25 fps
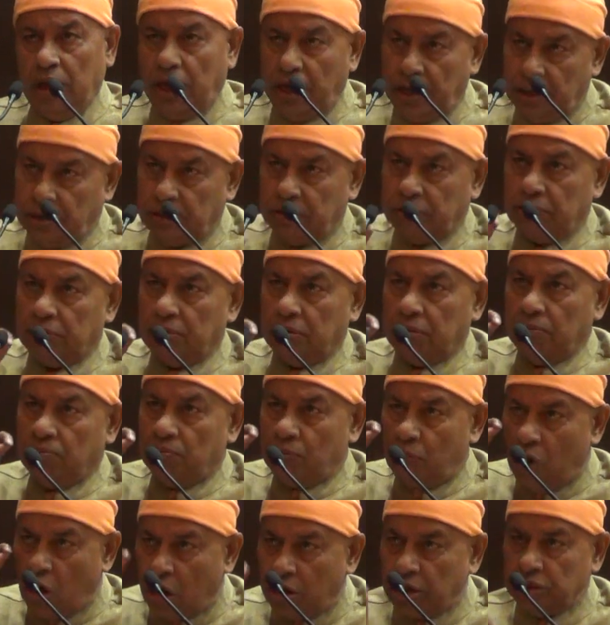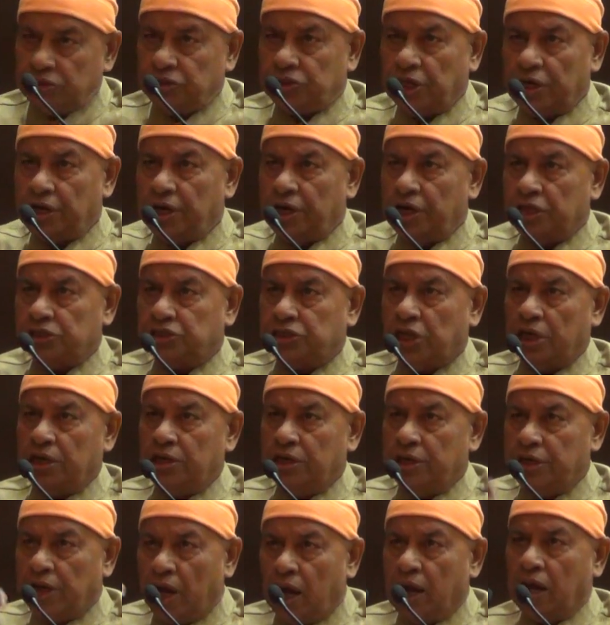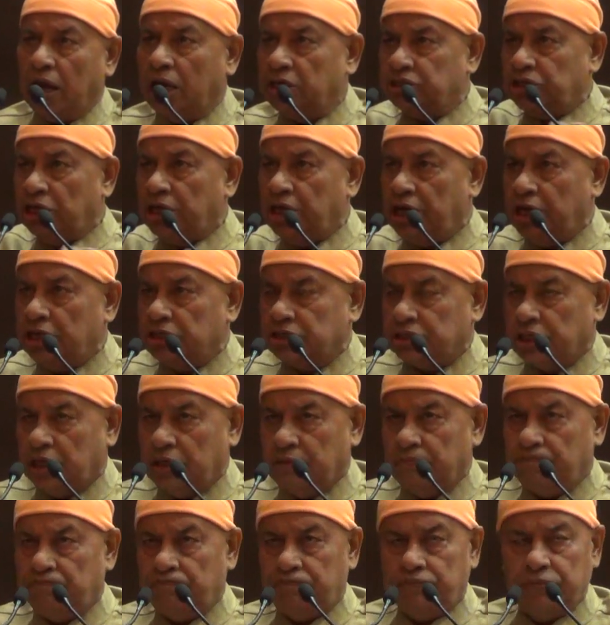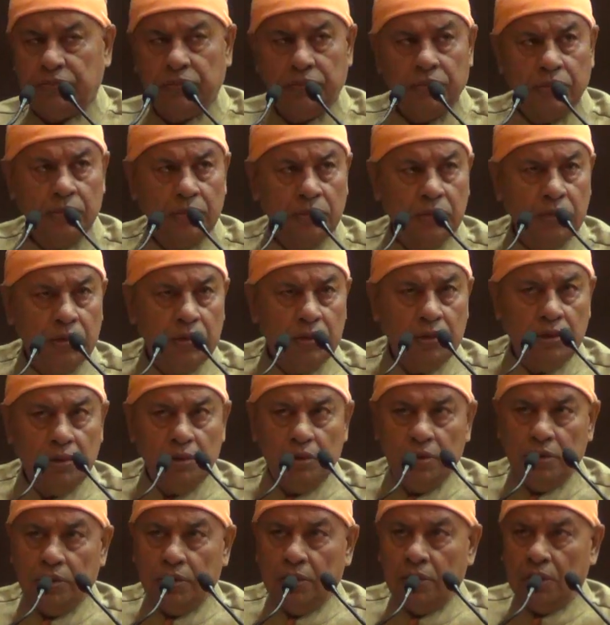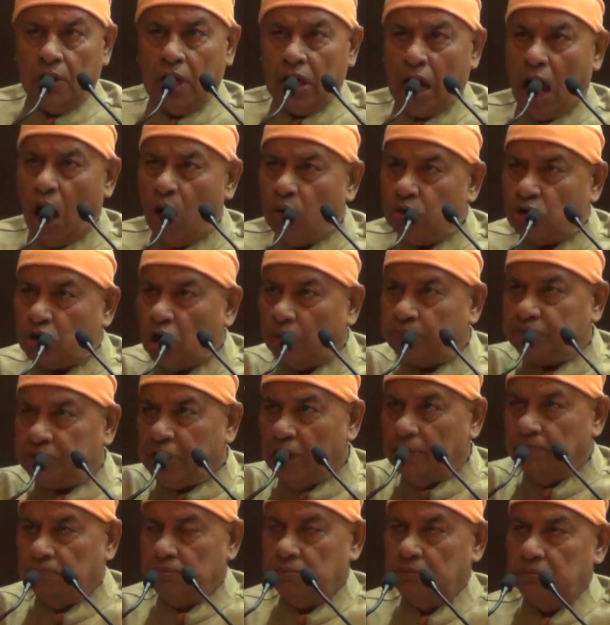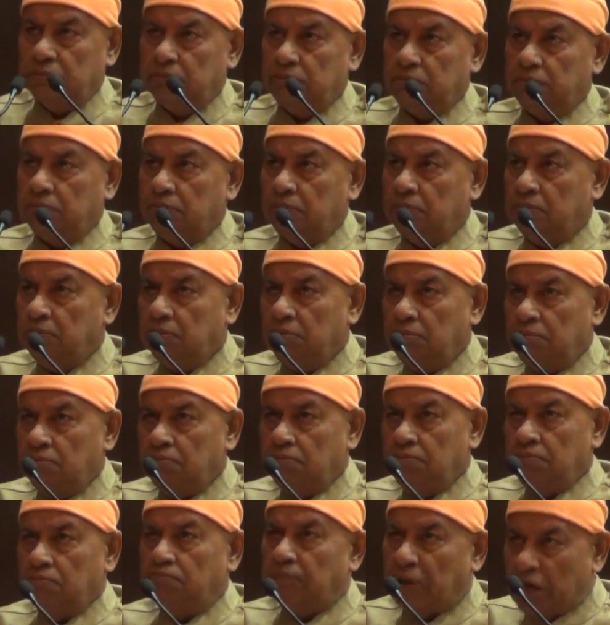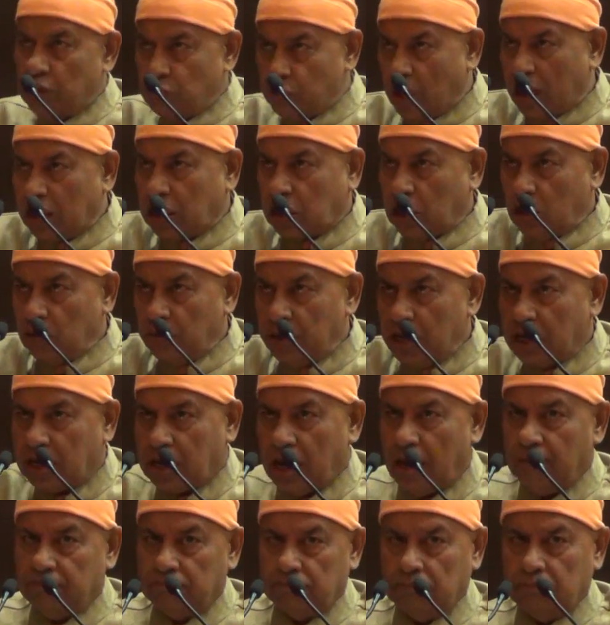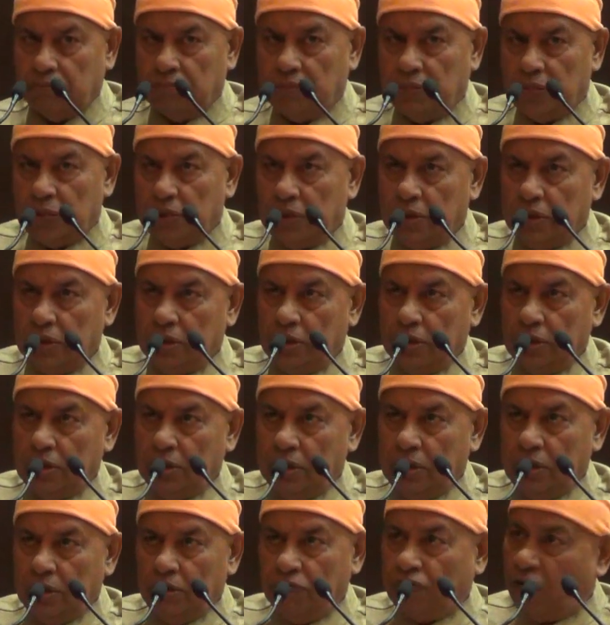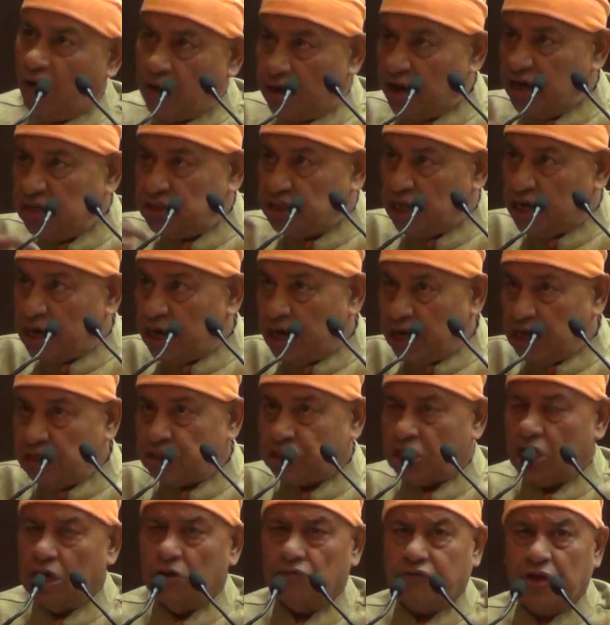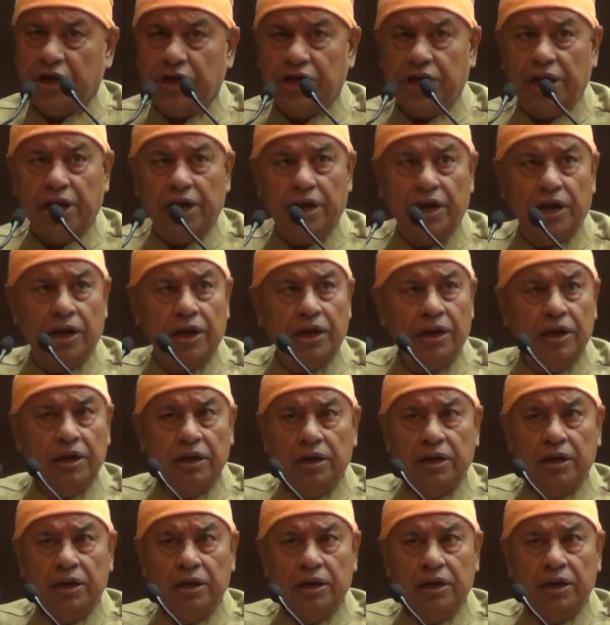in modern generation, younger generation, and out of them, my worker will come for regeneration of India.